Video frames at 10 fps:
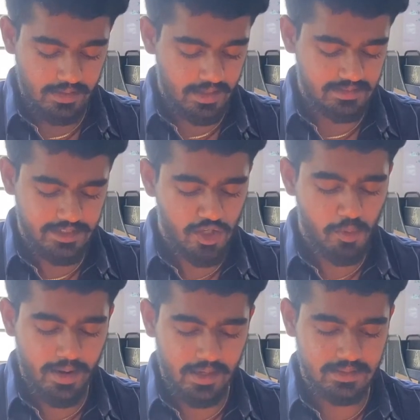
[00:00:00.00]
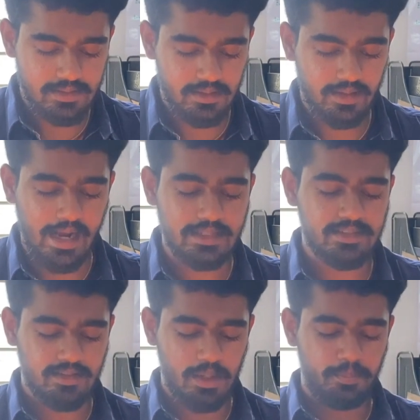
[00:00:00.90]
Then xenobiotics and
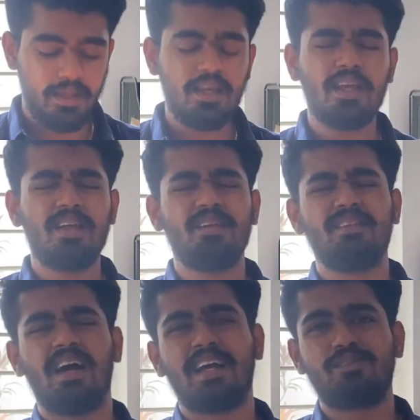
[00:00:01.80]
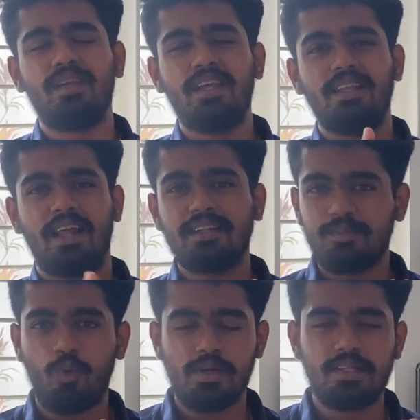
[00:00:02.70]
cancer therapy. Actually, there are
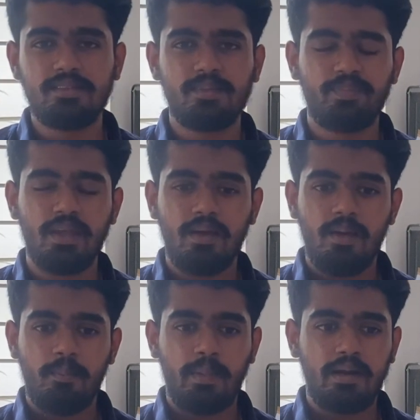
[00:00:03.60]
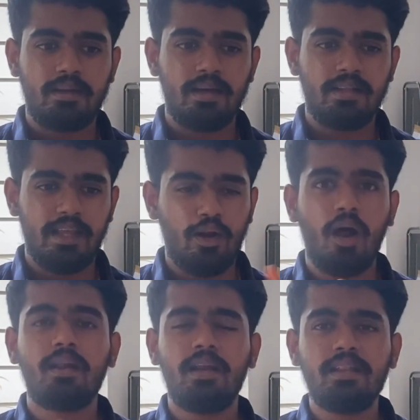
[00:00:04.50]
some questions, but they're
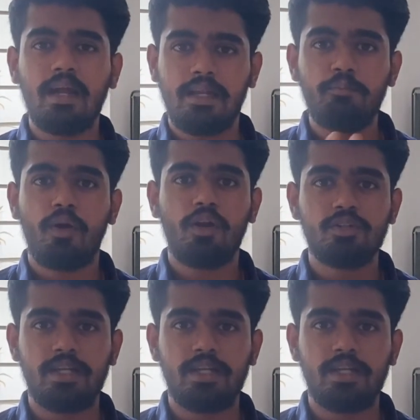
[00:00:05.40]
not really that important to